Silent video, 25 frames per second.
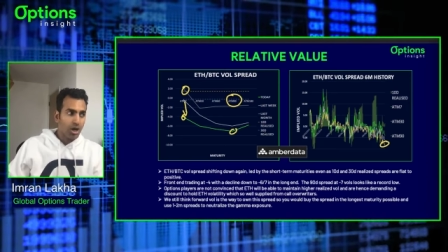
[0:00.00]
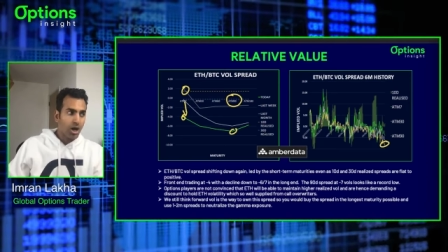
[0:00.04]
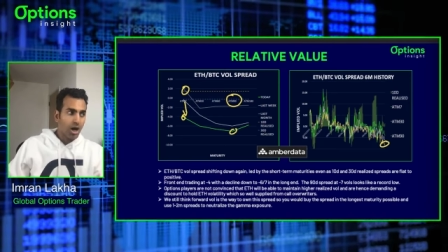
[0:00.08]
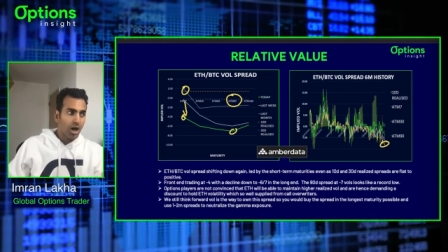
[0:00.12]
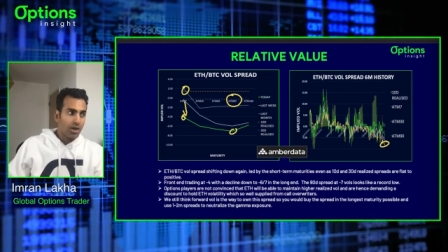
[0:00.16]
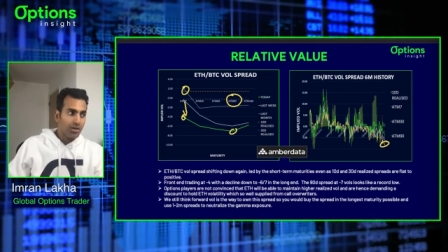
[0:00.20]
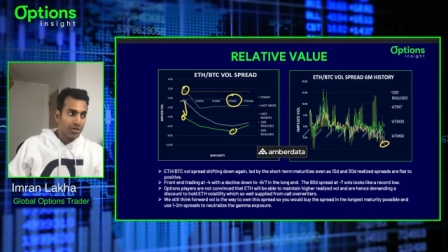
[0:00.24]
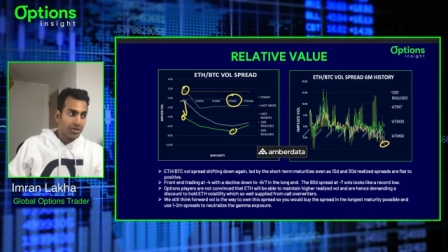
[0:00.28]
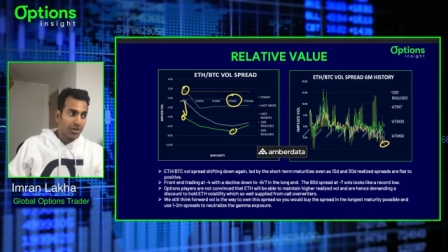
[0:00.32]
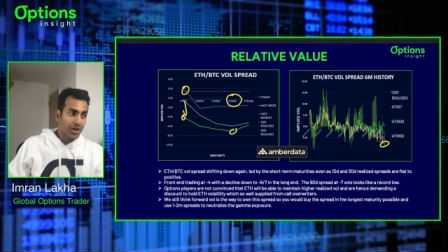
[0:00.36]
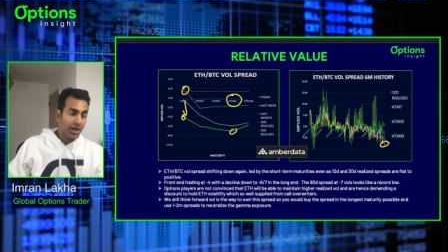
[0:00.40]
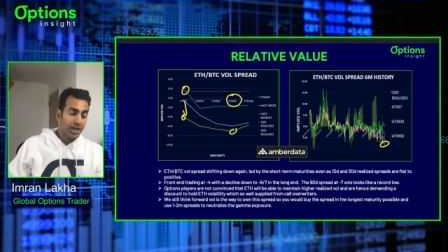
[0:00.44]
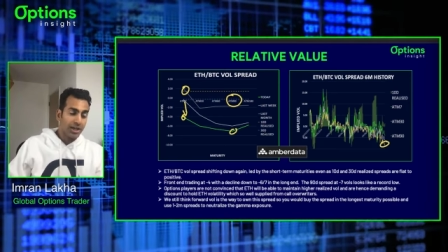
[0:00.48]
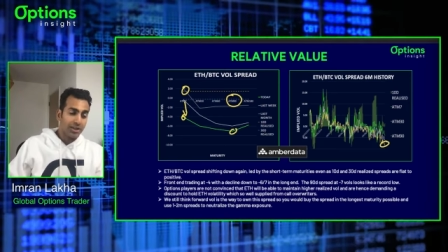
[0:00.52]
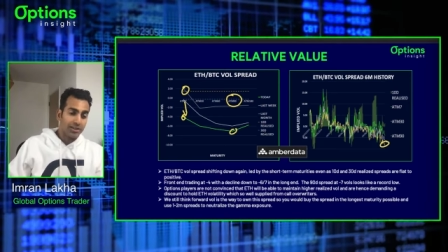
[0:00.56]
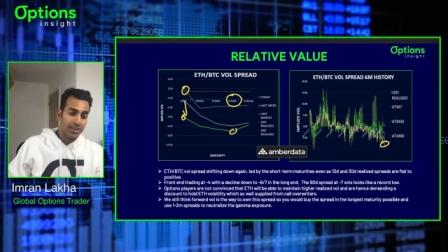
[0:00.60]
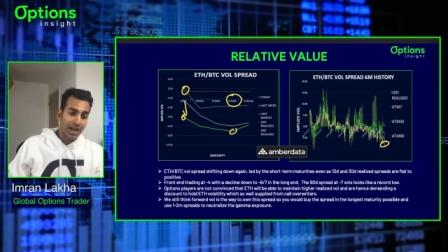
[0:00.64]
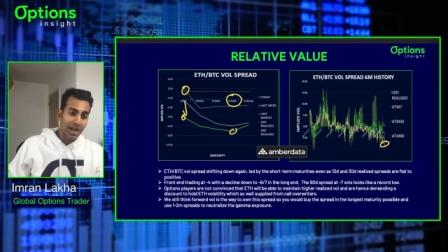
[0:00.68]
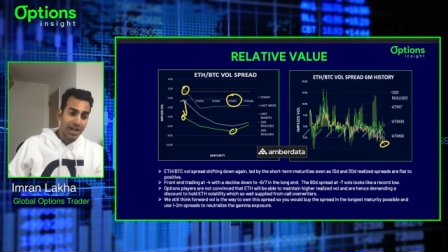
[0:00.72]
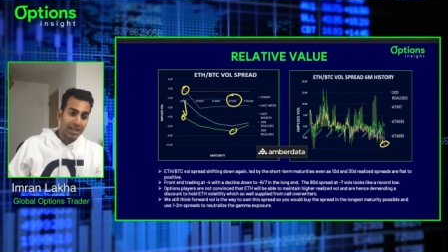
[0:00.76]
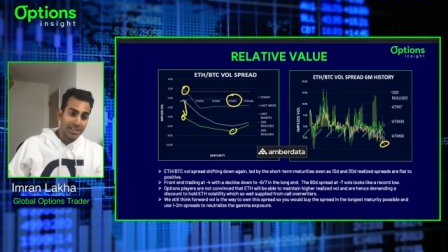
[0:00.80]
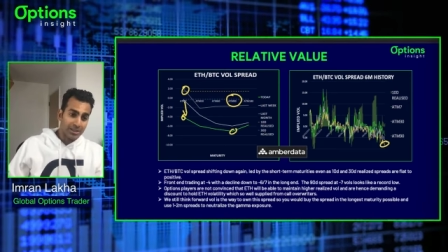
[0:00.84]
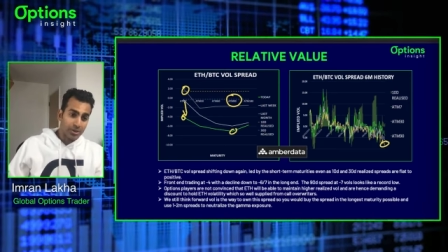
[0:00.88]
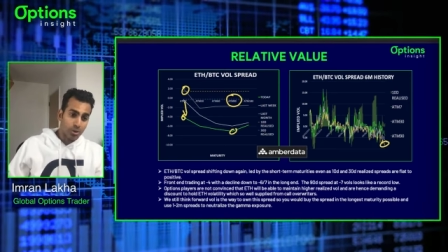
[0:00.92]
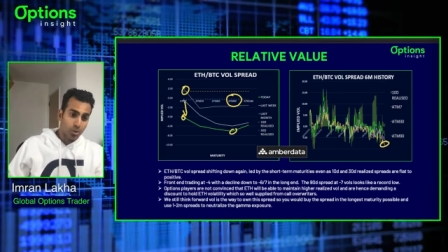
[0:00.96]
I think
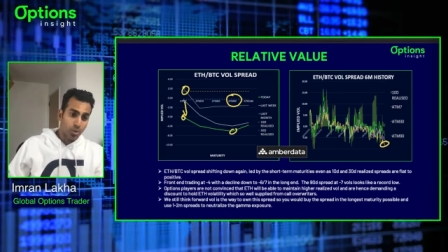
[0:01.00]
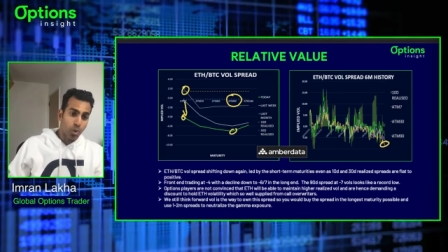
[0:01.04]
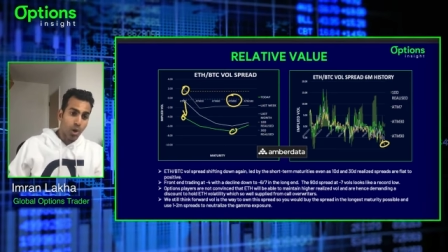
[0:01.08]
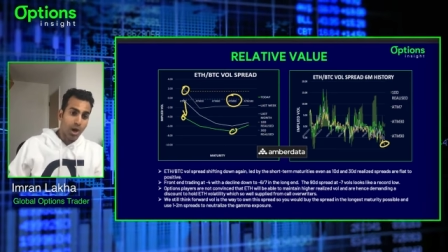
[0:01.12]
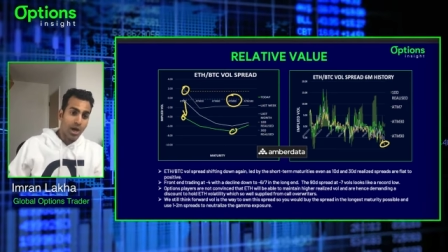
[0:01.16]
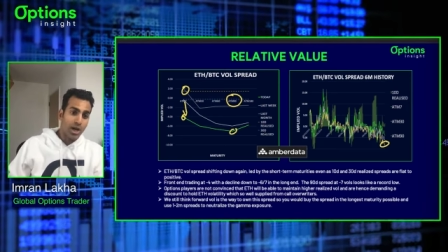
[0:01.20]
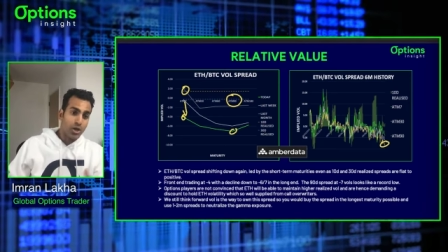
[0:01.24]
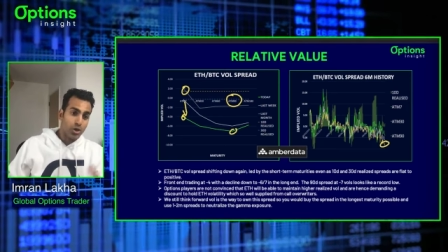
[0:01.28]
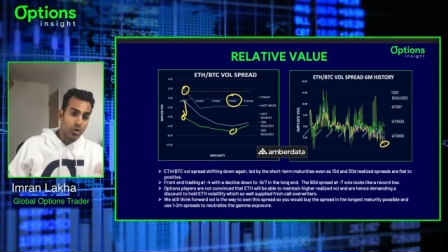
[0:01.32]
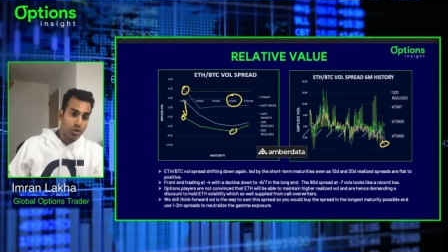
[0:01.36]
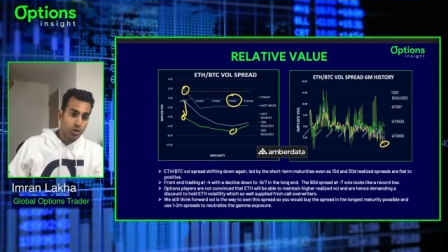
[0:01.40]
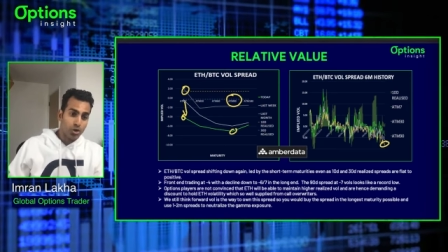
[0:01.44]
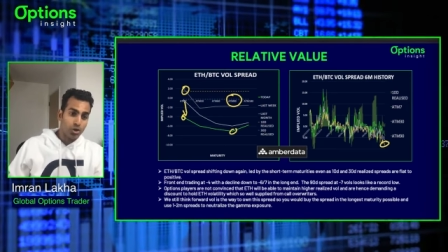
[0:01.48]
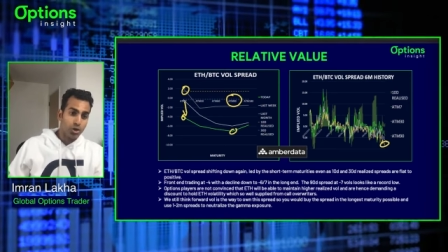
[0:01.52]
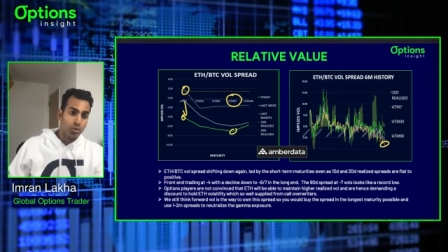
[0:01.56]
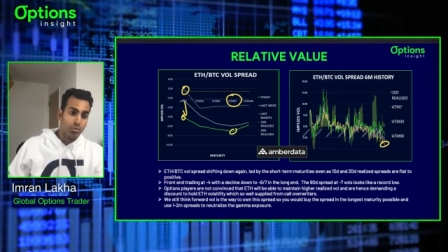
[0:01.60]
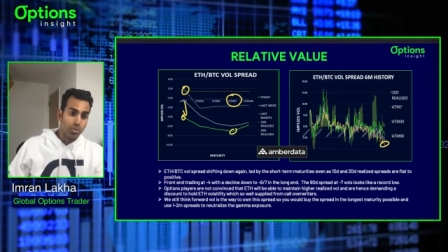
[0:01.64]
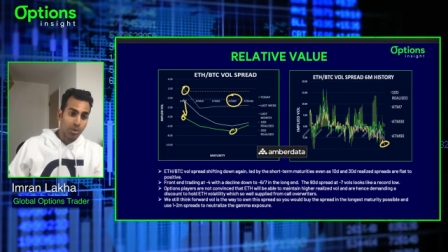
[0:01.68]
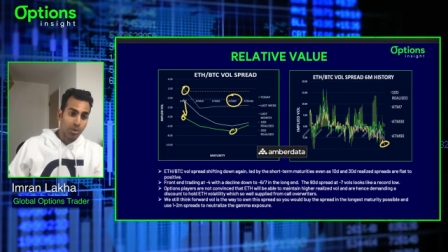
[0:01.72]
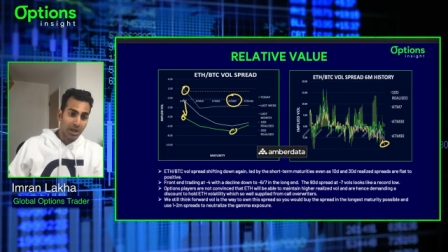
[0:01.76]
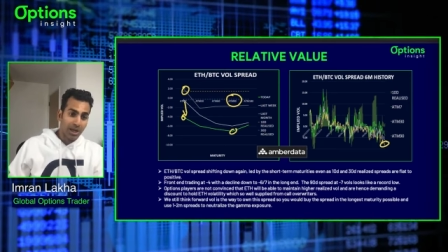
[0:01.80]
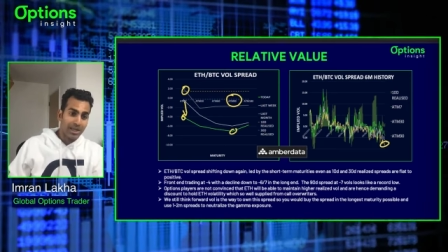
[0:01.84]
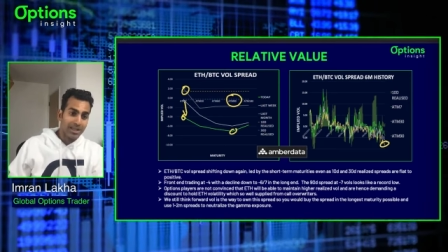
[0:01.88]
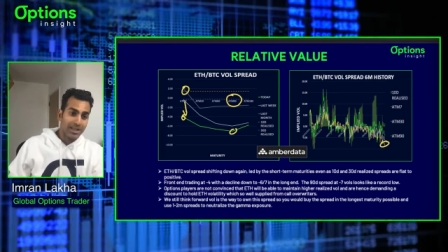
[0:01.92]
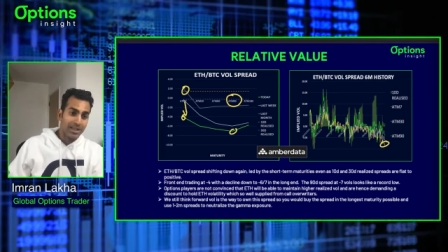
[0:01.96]
that is the way you should
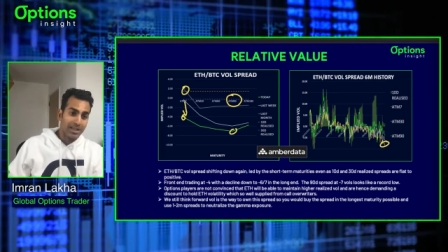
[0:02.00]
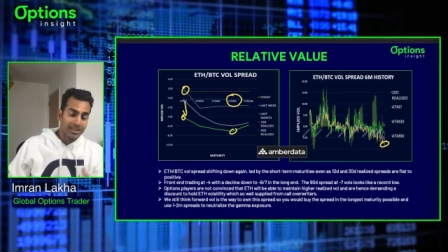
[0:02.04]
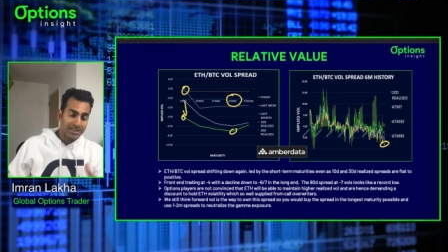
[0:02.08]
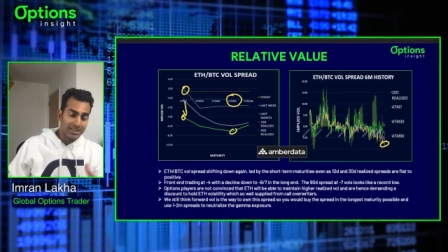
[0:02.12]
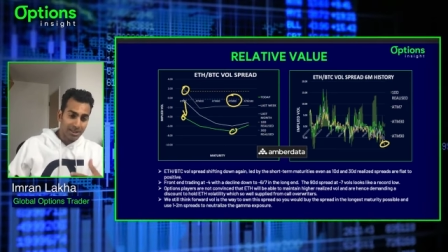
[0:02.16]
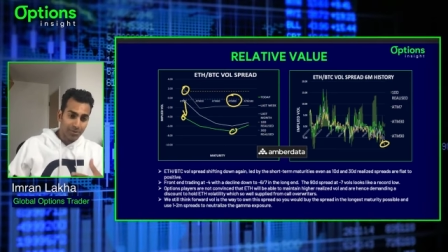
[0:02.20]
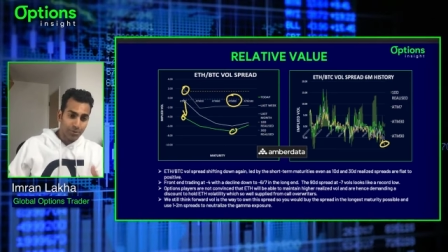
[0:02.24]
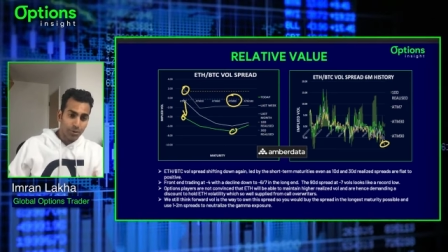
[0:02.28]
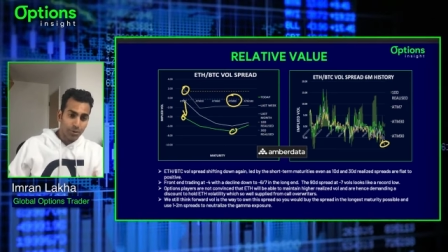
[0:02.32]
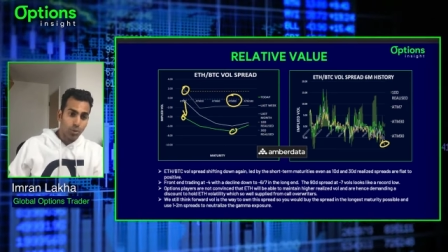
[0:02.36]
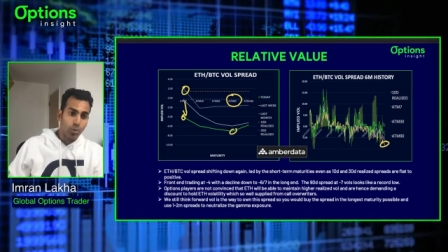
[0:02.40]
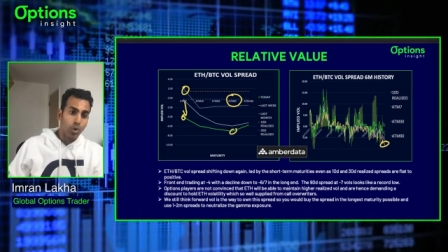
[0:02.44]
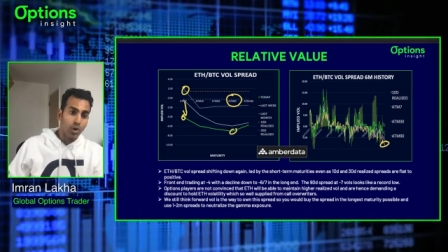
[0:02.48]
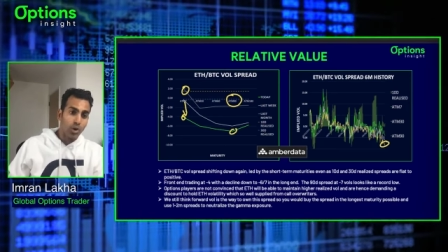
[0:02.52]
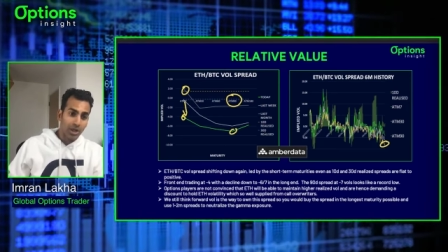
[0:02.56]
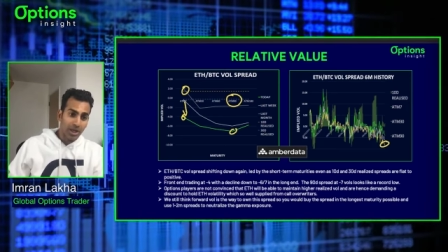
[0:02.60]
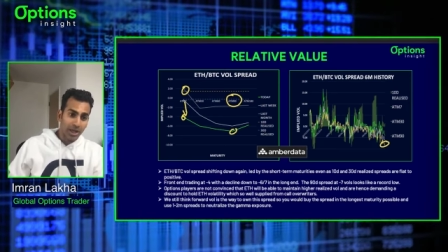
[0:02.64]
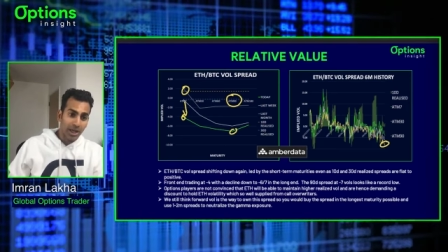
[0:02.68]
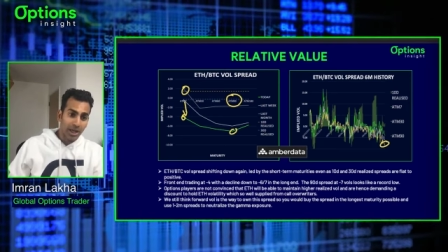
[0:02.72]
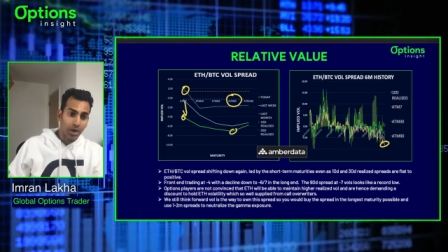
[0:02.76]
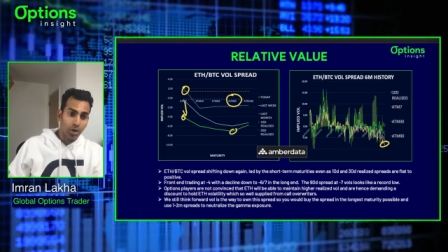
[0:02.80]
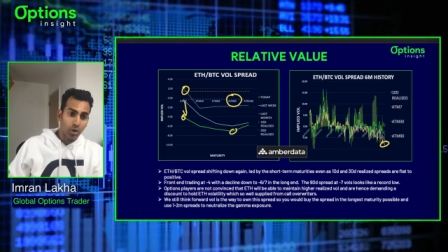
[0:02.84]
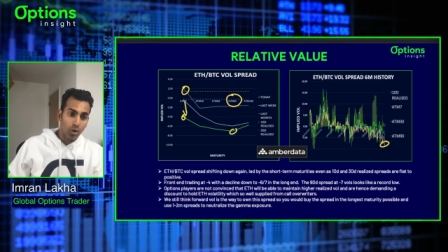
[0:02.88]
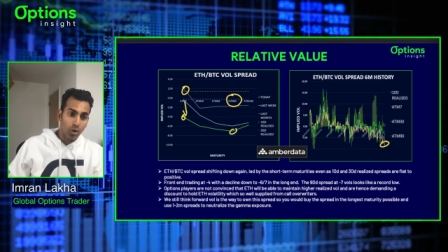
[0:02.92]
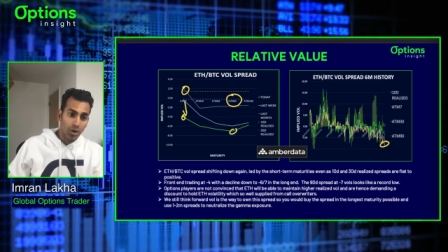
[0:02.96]
play this if you want to
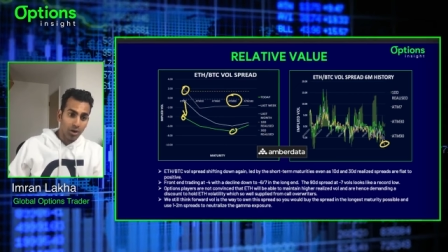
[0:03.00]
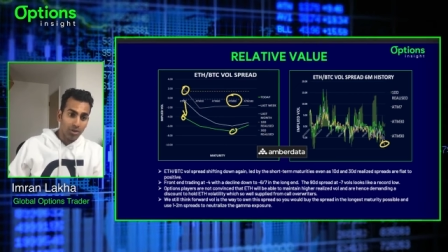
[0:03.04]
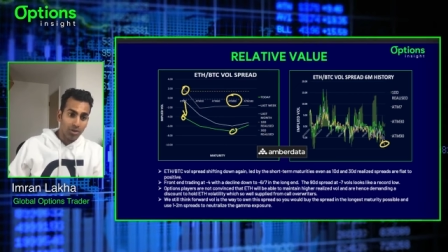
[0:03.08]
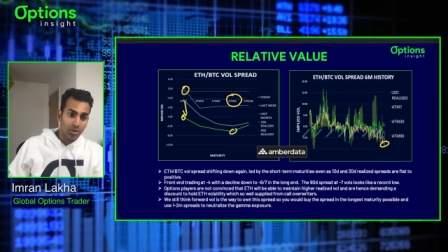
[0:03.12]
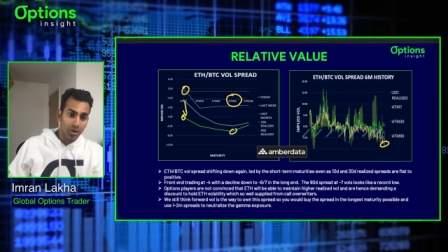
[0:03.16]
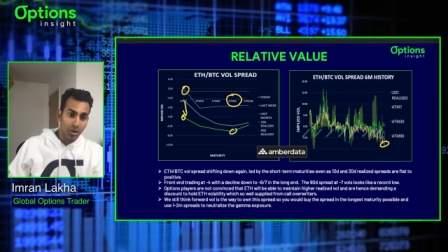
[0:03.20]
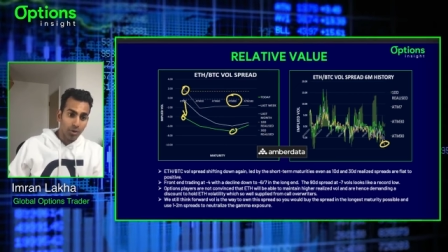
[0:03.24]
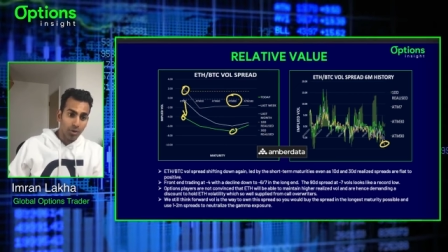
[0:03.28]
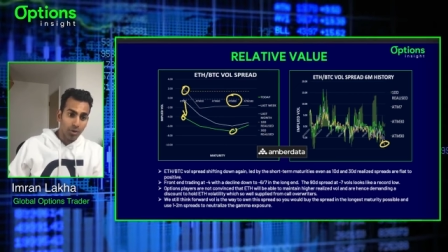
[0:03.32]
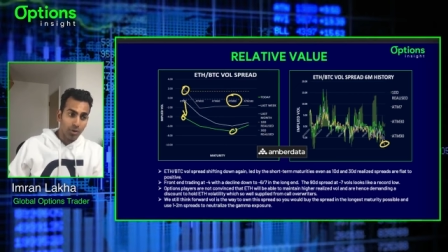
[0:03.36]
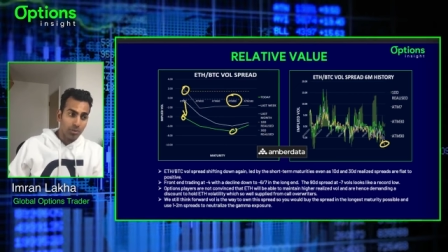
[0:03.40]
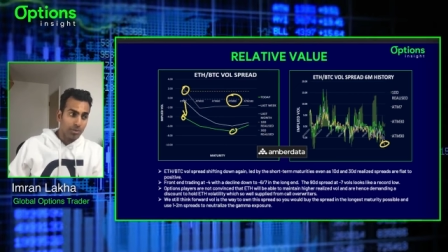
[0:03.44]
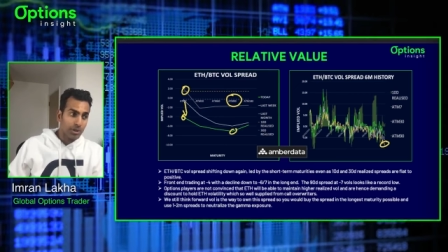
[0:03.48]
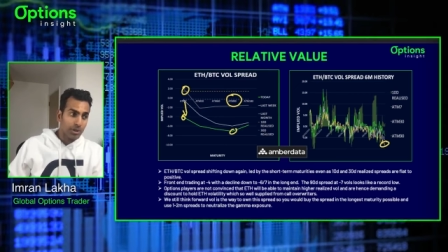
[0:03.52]
get long Ethereum,